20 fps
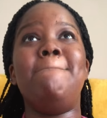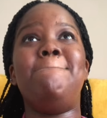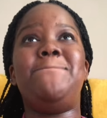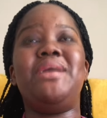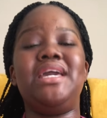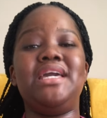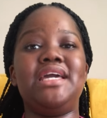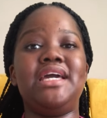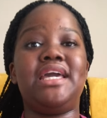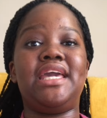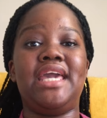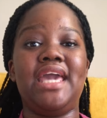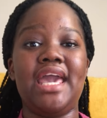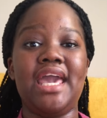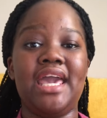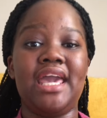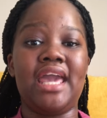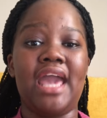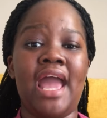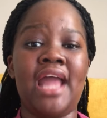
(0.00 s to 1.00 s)
being a
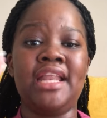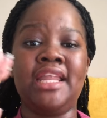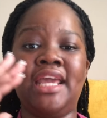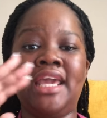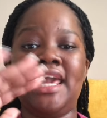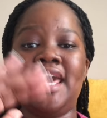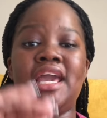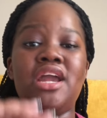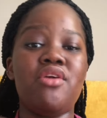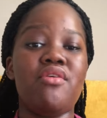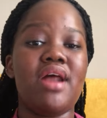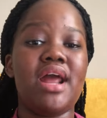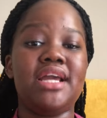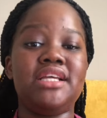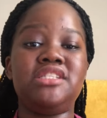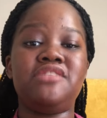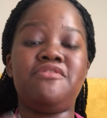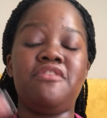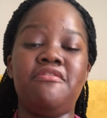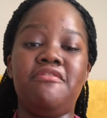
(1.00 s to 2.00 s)
king and king
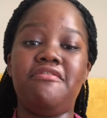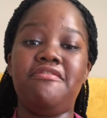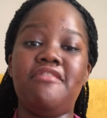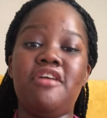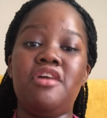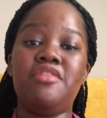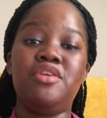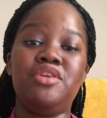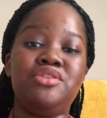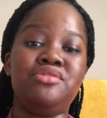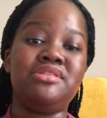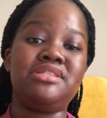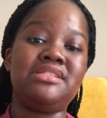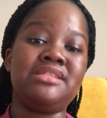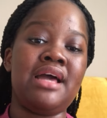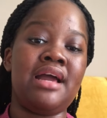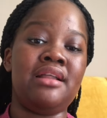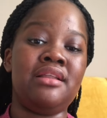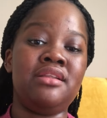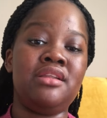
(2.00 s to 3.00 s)
rights from father to
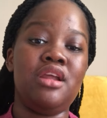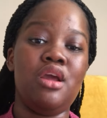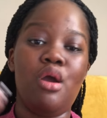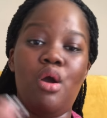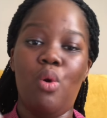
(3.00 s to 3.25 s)
son